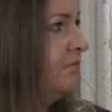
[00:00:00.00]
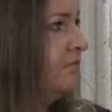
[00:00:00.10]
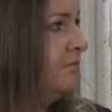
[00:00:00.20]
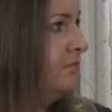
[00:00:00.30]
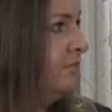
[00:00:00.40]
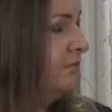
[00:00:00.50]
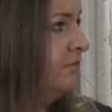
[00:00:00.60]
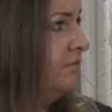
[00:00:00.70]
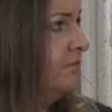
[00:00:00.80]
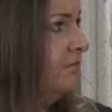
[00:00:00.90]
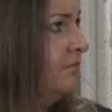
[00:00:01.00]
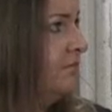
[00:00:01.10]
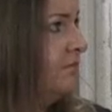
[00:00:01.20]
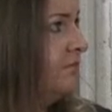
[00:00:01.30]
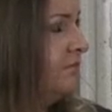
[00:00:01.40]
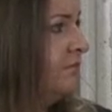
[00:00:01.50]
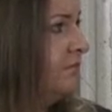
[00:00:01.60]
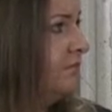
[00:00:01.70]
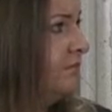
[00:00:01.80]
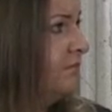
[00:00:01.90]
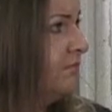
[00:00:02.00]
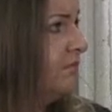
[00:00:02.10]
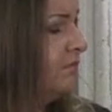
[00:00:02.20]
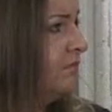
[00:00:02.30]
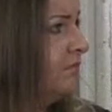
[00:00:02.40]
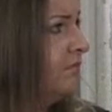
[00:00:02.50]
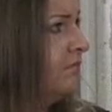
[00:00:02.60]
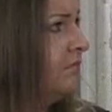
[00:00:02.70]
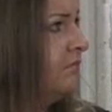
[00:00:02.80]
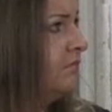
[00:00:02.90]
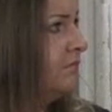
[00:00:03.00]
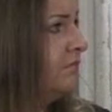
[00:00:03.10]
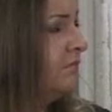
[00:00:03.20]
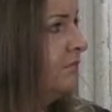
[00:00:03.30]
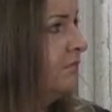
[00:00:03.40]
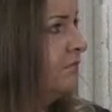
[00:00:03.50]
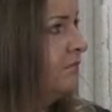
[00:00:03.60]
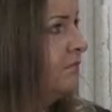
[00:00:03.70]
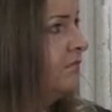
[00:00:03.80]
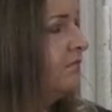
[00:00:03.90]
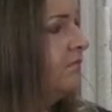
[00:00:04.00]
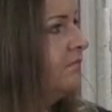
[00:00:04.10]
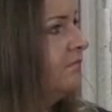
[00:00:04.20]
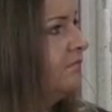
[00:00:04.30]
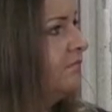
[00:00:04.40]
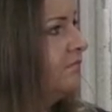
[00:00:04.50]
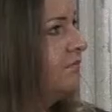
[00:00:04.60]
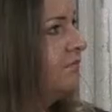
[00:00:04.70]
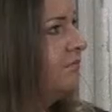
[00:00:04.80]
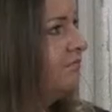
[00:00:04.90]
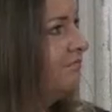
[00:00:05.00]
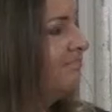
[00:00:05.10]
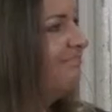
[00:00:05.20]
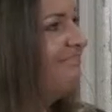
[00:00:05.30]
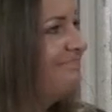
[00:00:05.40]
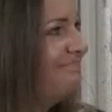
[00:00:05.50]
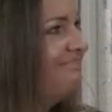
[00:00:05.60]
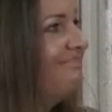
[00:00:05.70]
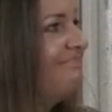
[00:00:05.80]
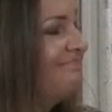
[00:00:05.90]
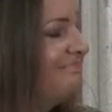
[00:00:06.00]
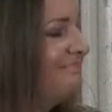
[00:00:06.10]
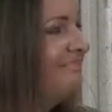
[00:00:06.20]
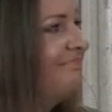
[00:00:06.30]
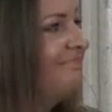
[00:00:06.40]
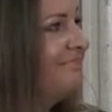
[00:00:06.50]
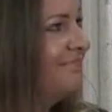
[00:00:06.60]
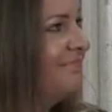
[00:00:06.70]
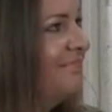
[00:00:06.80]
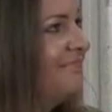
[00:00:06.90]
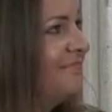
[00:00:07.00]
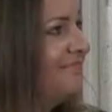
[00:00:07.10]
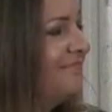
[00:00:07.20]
No words are spoken by the person on screen.